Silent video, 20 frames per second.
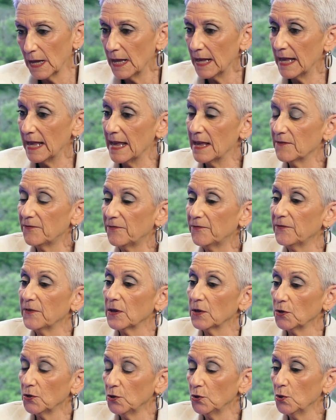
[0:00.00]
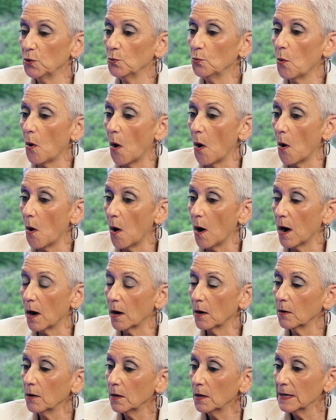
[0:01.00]
If you
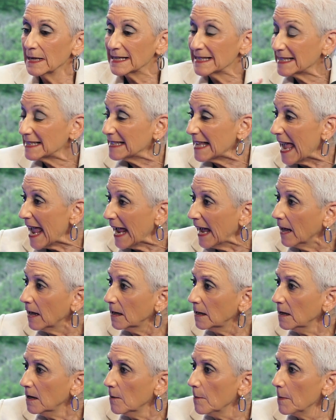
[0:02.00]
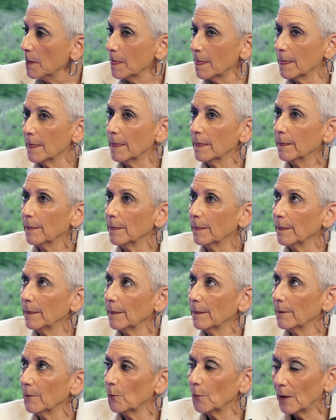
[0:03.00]
are sad,
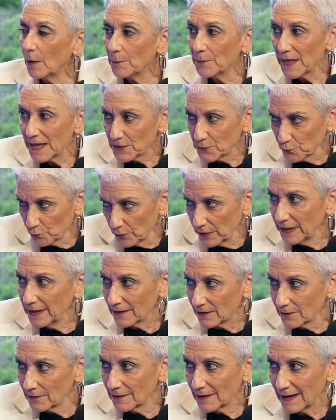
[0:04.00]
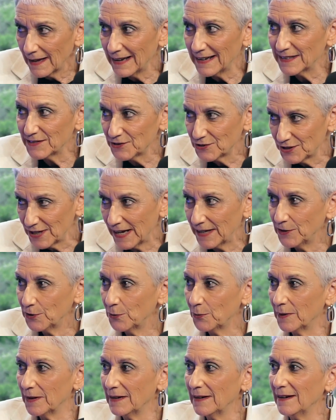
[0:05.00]
well, that's real and it's
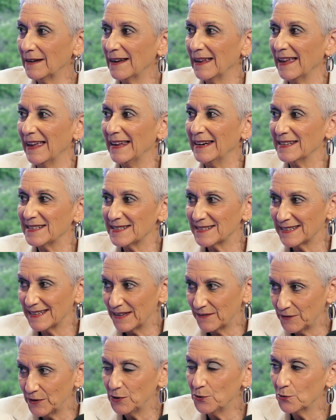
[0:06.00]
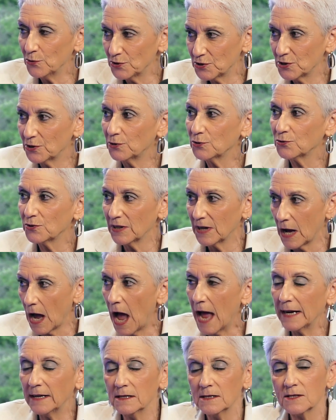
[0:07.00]
genuine, and it's giving your children
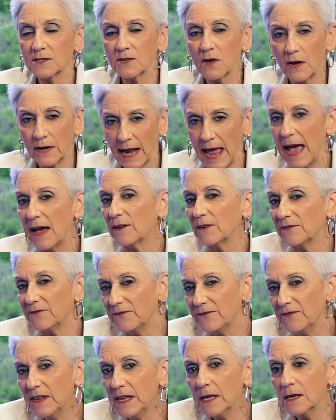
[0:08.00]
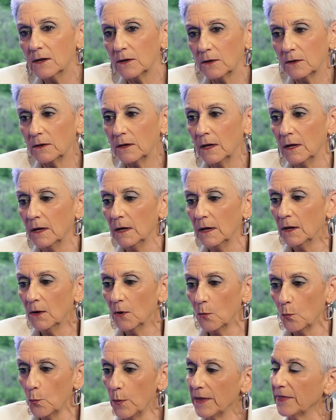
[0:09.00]
guidance on how to feel
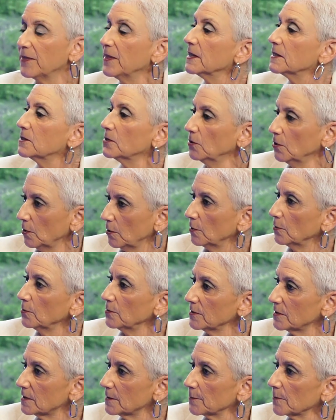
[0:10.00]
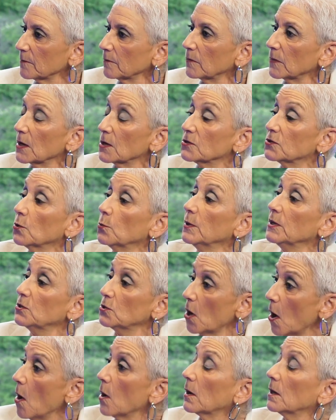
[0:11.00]
with this news. So we
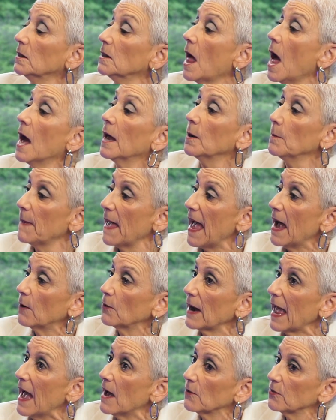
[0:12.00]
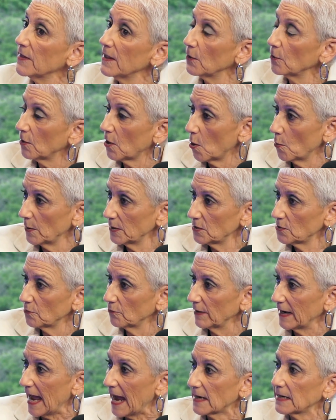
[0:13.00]
talk a lot about how they're going to
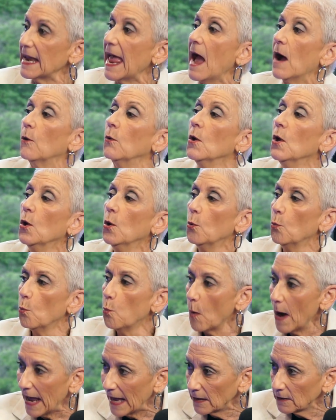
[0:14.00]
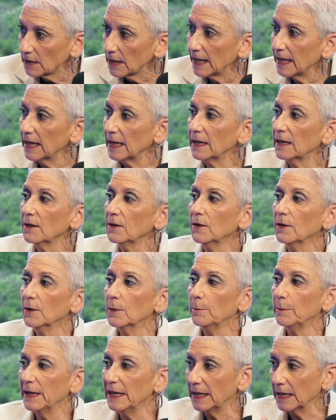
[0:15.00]
react. Now, wailing,
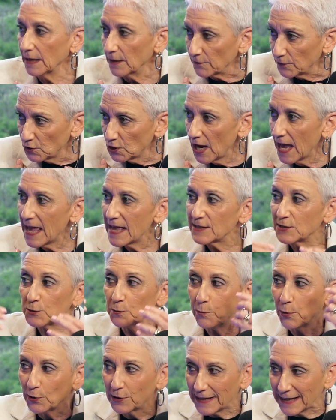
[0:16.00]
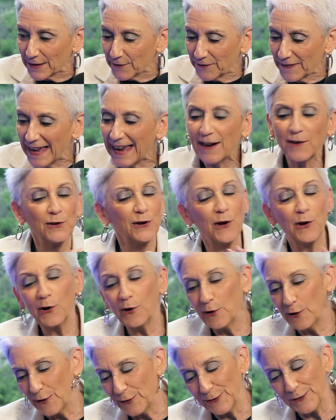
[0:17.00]
beating of chest, pulling of hair,
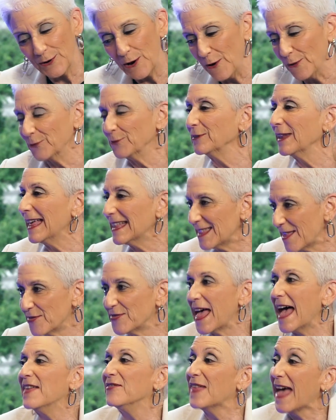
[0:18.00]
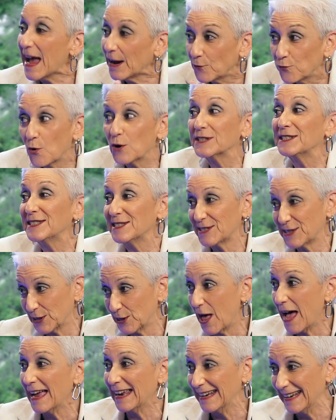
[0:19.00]
no. That crosses the
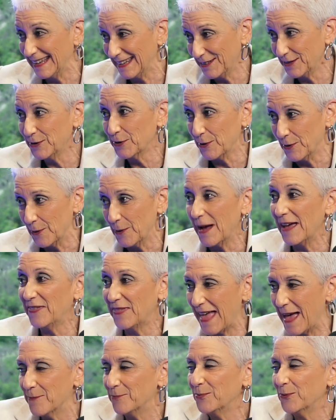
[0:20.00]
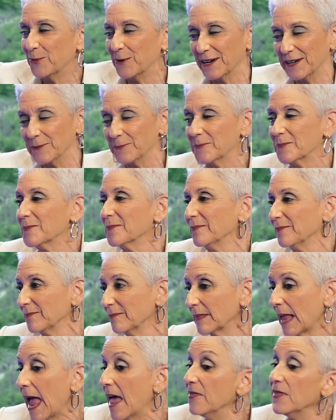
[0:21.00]
line, right. At that point.
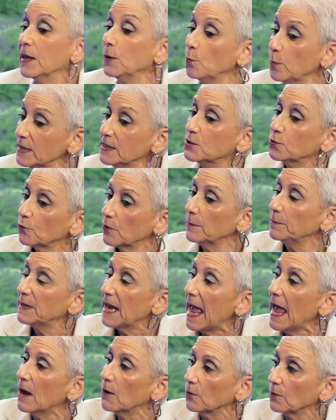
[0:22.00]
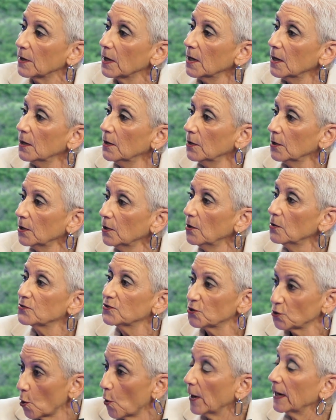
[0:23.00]
And then we script out,
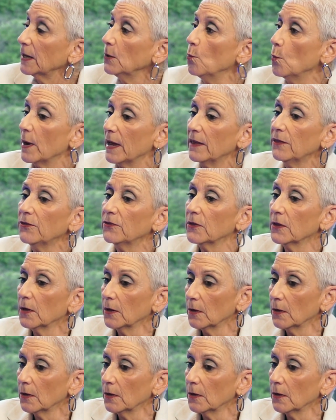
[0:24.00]
starting with